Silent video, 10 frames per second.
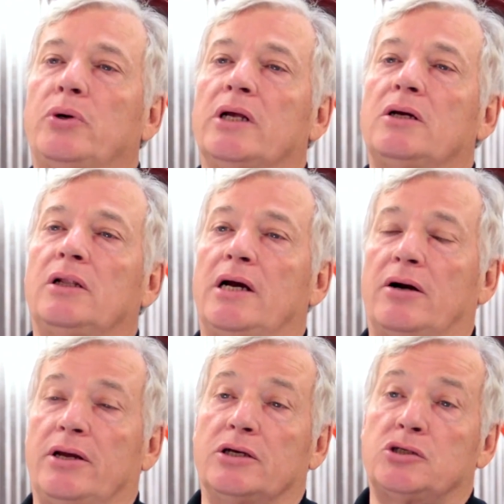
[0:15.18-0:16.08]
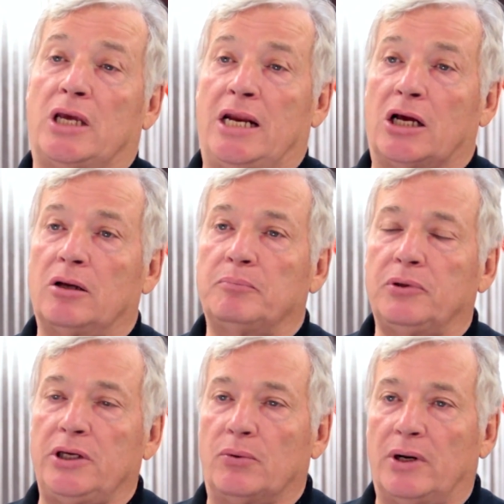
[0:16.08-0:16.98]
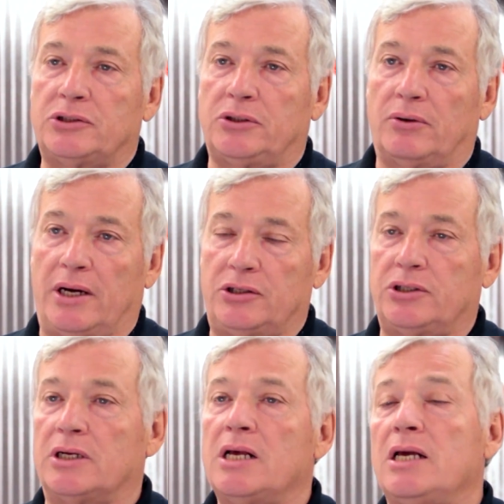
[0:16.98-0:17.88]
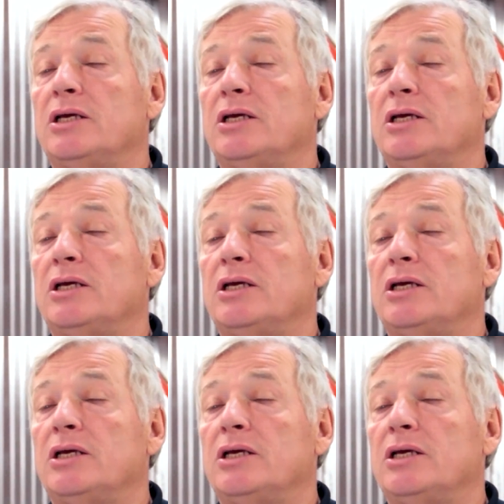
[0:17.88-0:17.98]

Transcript: critical areas in a complete restoration